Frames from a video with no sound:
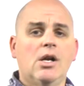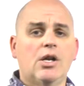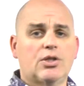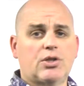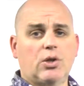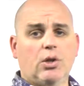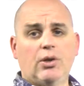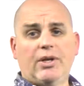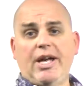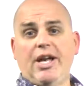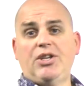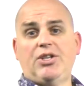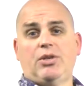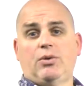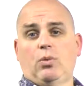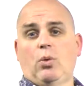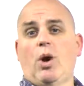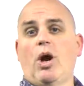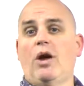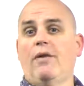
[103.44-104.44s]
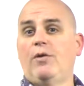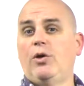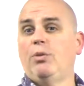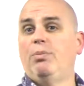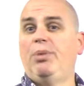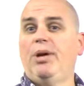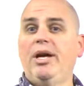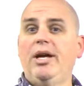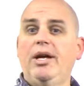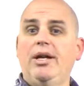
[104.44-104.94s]
So location, where have you
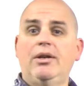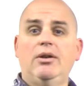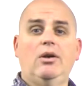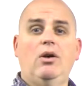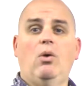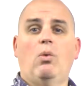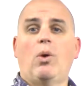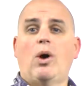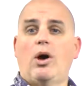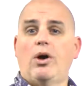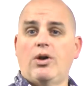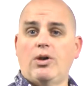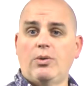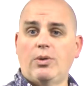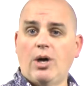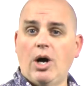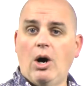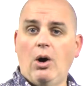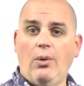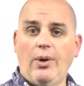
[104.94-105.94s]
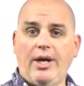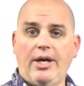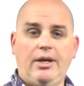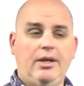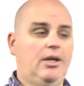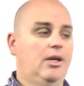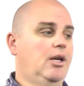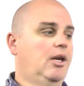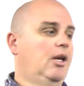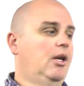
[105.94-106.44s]
been? Where are you
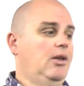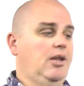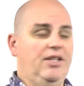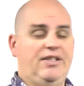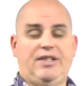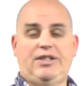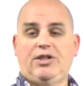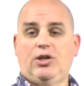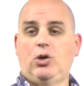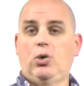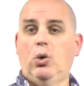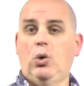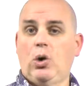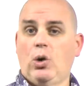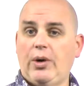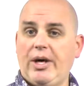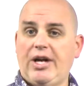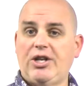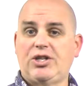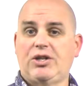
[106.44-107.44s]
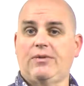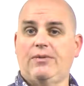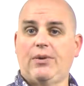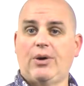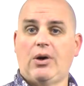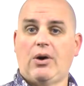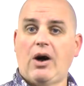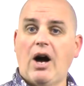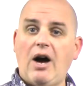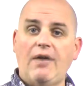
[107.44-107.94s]
going? This is a cool location for
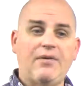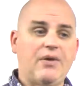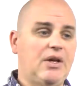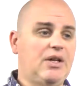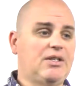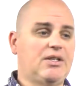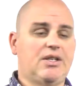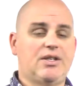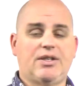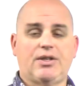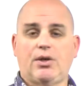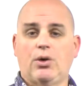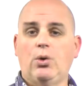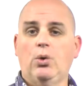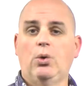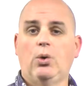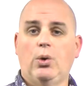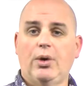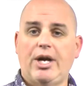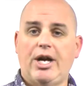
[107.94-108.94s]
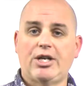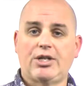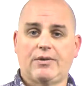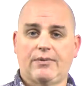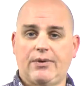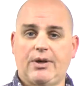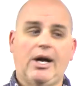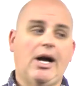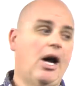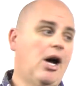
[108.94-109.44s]
your office. This is a cool location
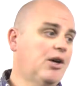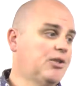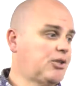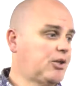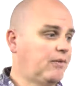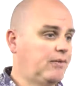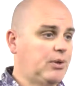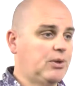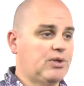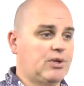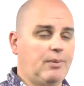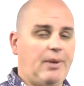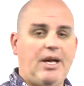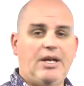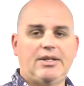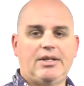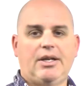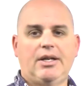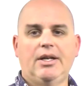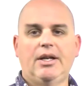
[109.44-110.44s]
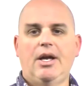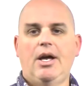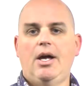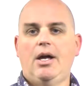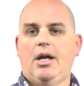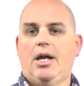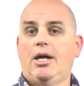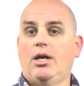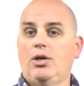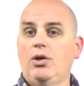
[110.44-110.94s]
for your house. Your view is amazing.
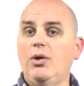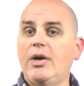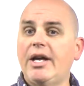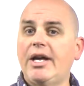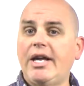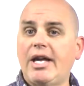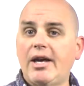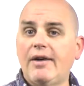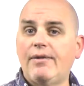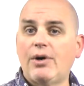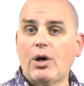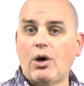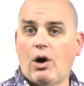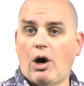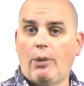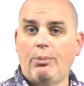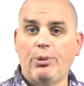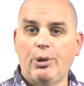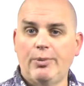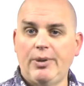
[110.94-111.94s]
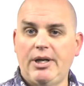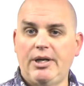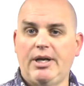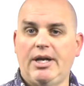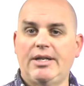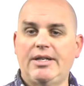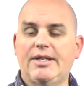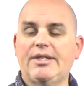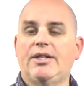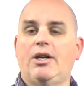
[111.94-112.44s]
Like you could give a compliment.
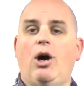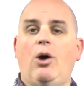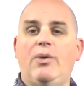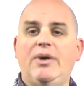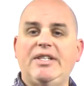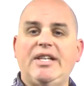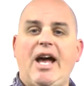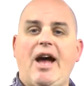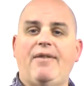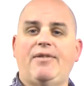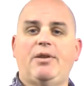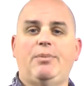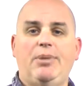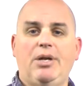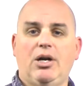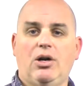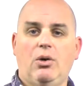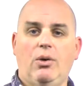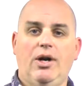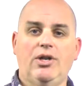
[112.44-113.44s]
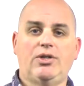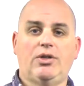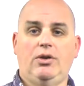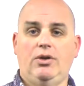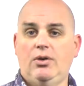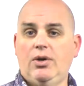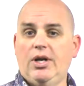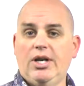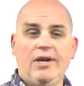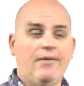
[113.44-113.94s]
It doesn't always have to be a question.
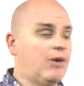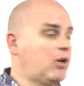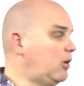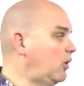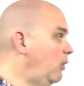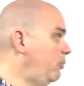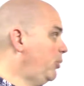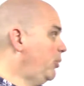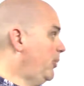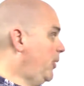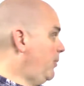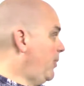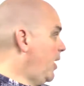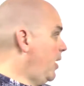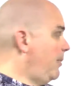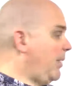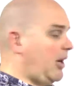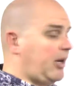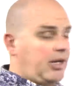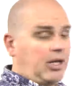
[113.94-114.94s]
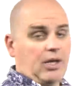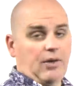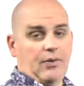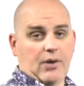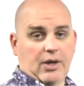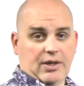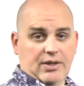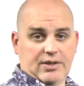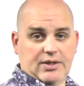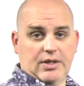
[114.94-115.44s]
You could give a compliment about
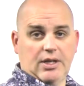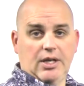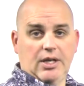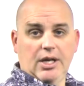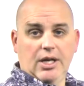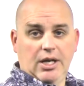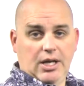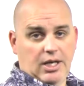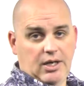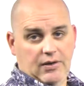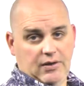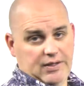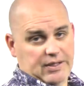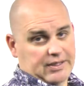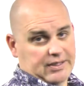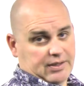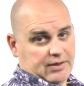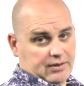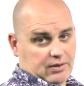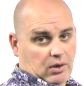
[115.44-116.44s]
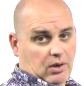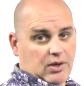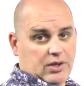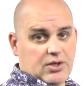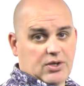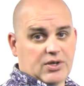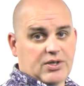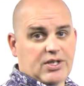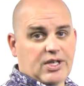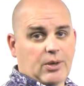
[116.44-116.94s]
anything any of these things, as long as
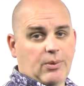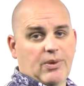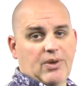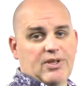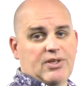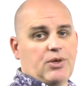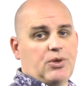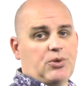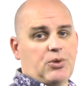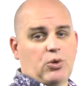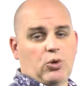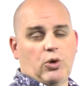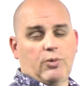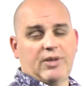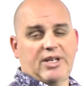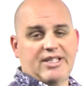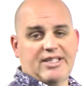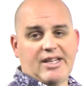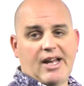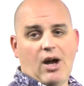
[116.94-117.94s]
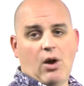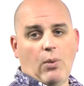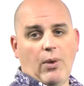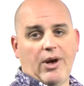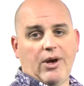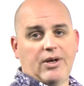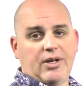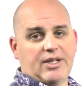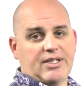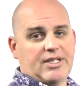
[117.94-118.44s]
you're sticking with the social norm and it's not
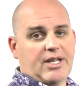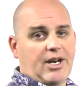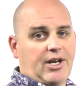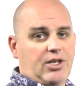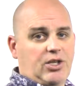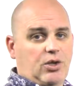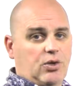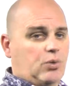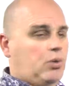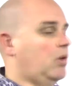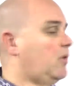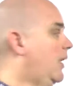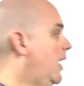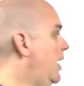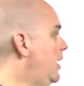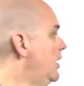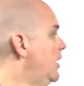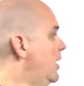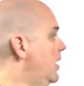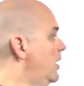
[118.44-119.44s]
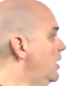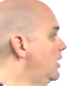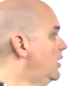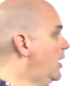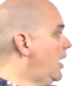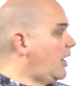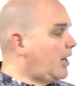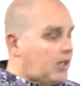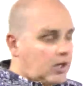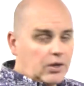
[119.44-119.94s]
weird and it's not unusual, right? You
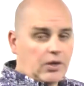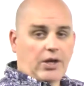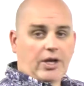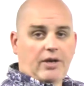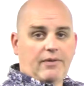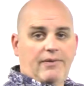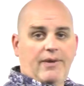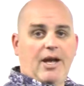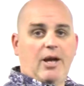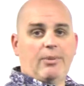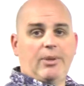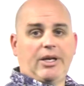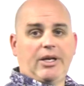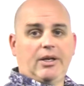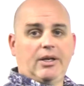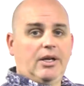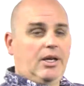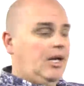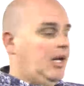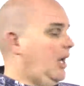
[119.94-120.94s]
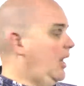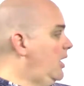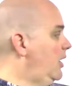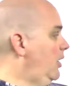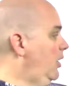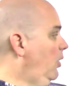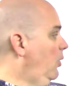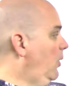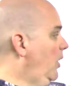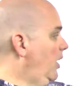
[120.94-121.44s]
got a good looking family. Hey,
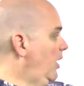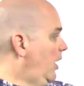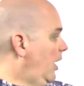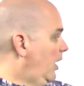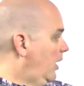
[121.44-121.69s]
you know what?